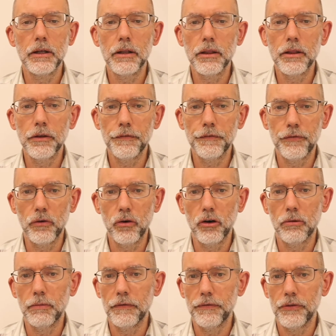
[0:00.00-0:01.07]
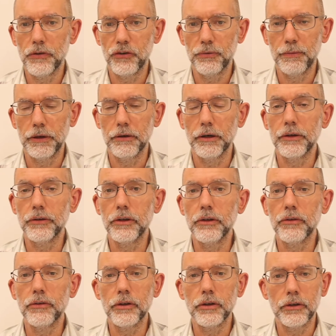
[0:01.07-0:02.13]
The form of the spirit
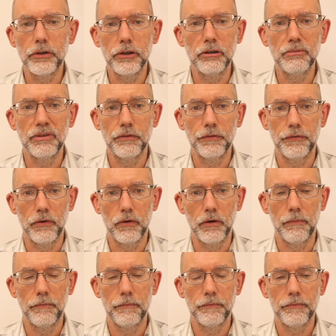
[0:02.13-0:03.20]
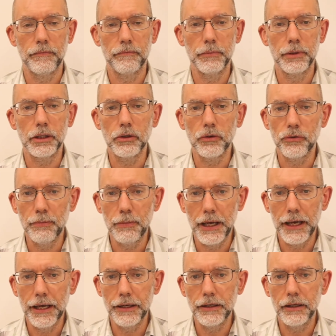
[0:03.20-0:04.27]
is the human form, because
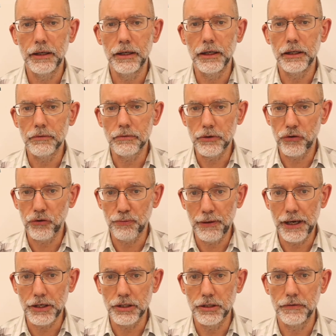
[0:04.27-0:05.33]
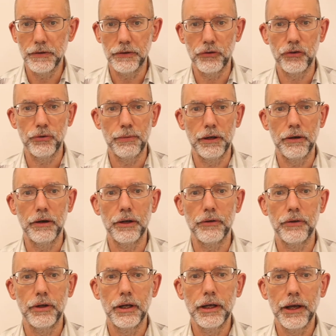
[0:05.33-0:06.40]
man, in respect of his spirit,
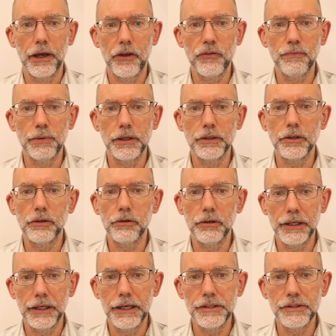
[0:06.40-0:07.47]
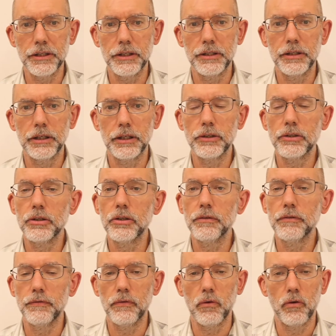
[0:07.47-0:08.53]
has been created into the
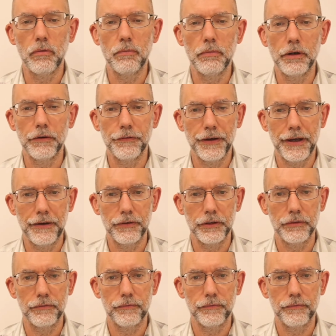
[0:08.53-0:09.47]
form of heaven.